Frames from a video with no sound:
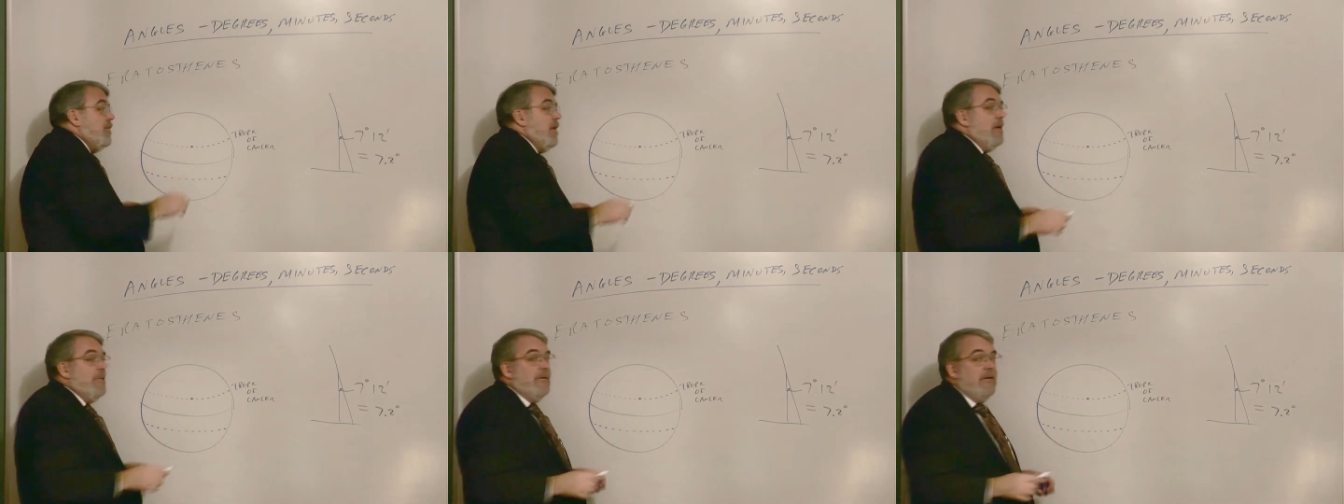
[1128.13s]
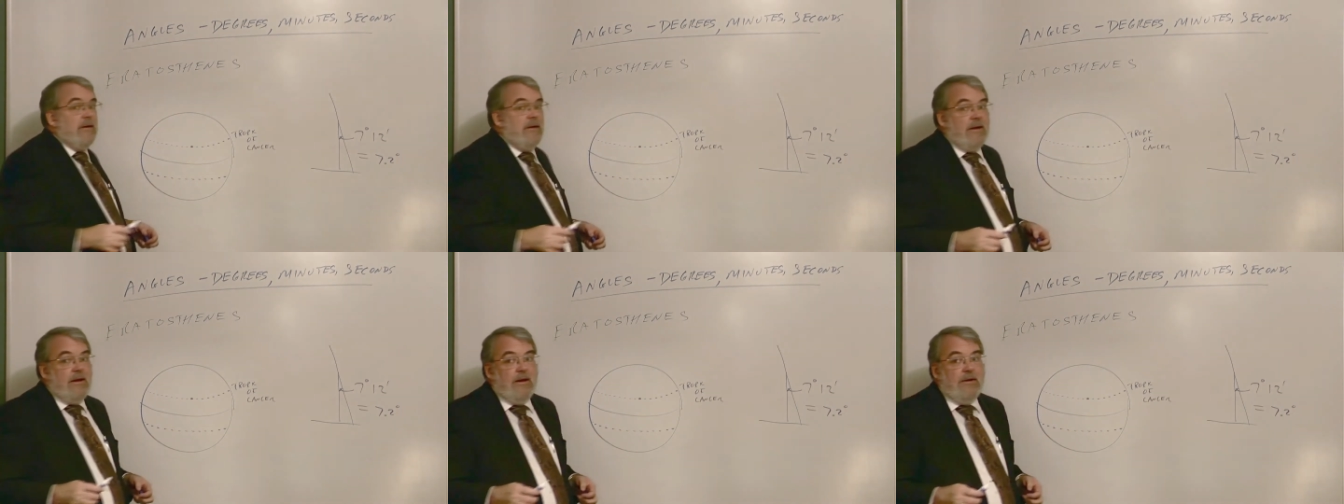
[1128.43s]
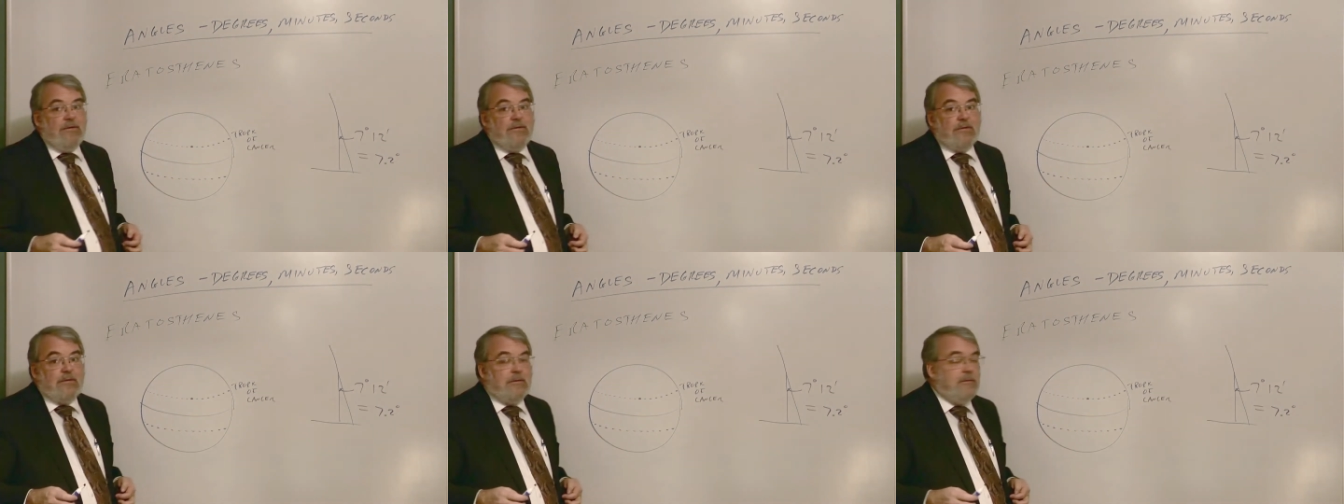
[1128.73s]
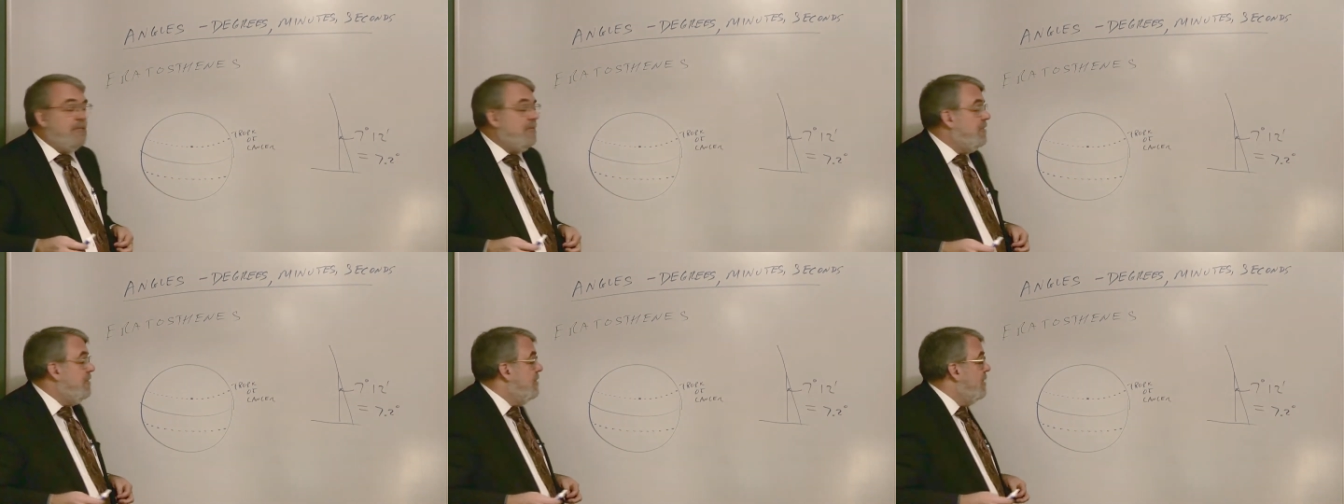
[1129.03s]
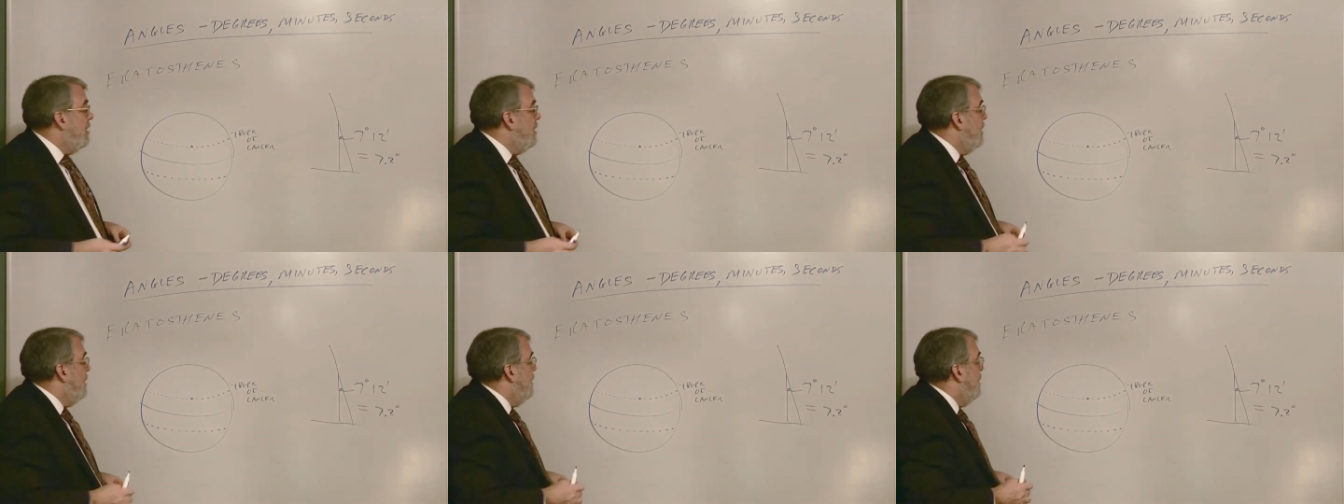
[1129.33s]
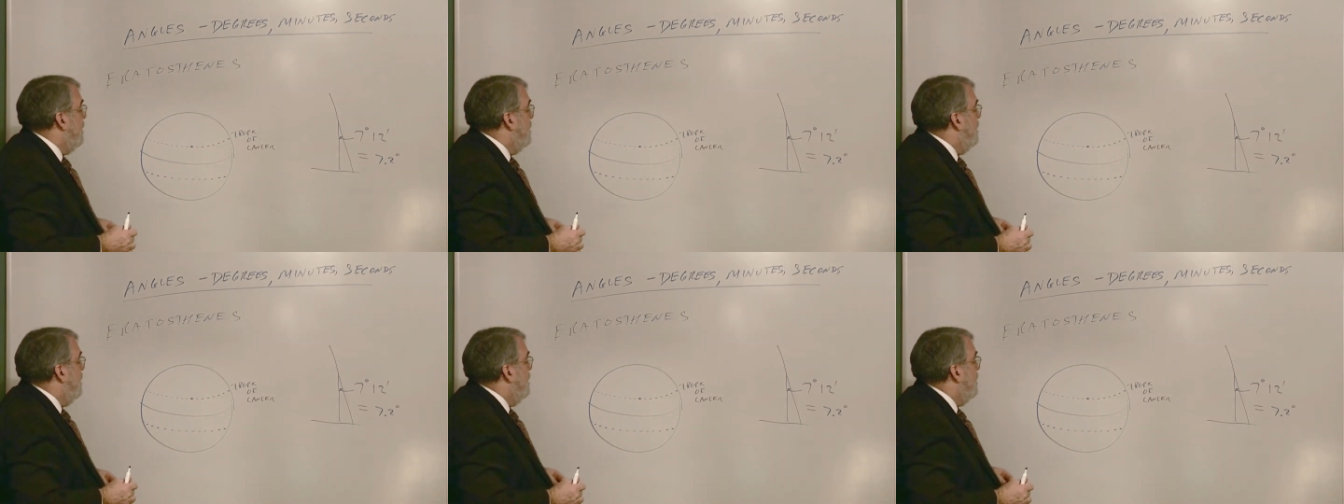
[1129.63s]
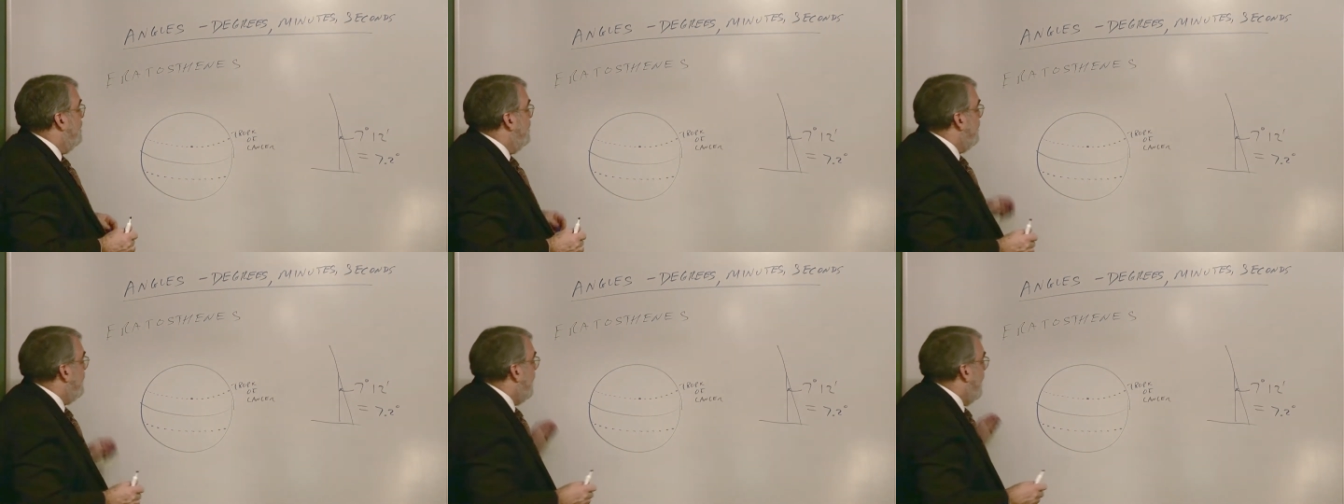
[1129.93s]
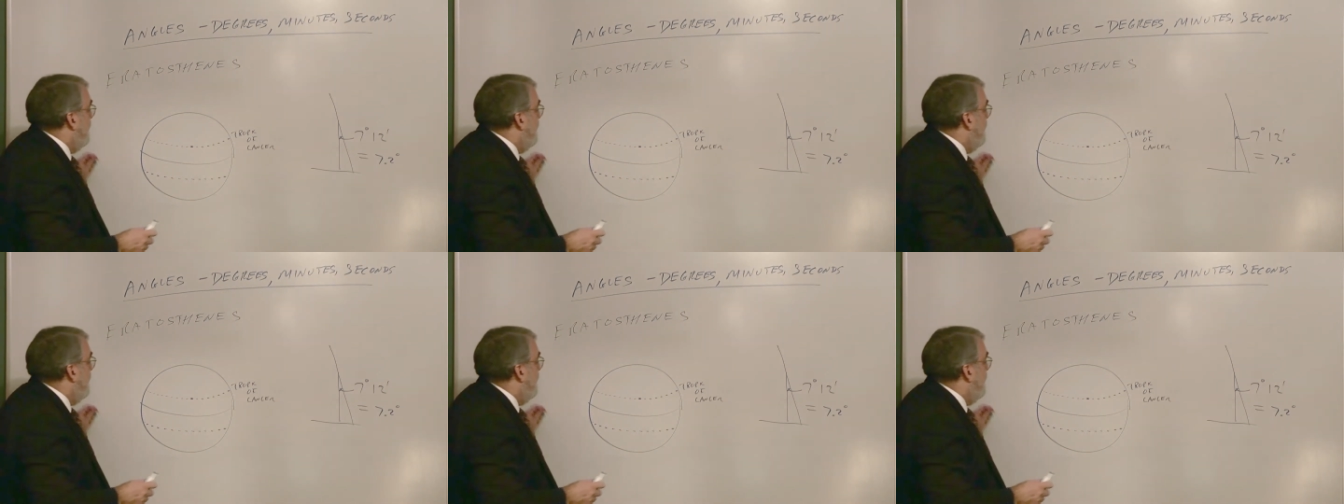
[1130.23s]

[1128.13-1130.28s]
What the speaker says: Tropic of Cancer, which